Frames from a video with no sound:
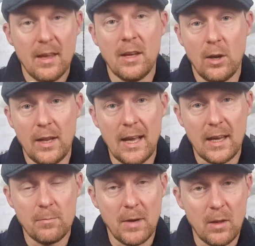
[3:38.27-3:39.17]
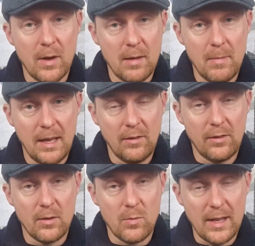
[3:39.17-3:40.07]
Röda Lacket, by the way, means
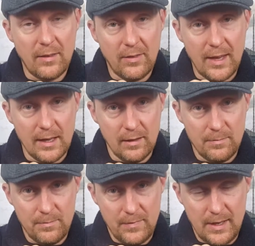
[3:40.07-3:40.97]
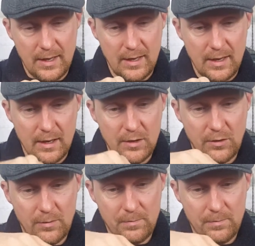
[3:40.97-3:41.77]
red seal in English.